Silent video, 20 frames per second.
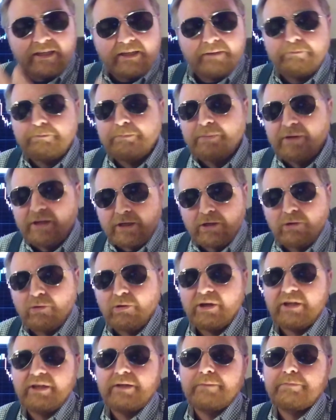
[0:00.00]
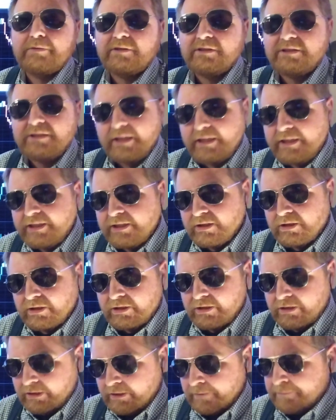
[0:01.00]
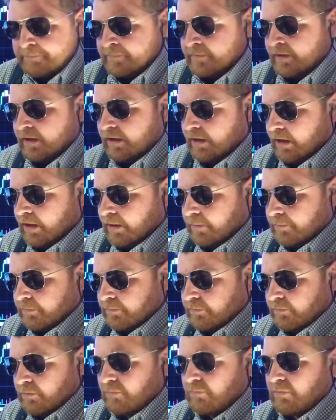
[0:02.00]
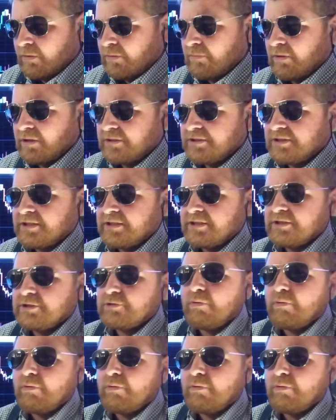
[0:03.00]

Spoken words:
at Bitcoin in particular, what was it?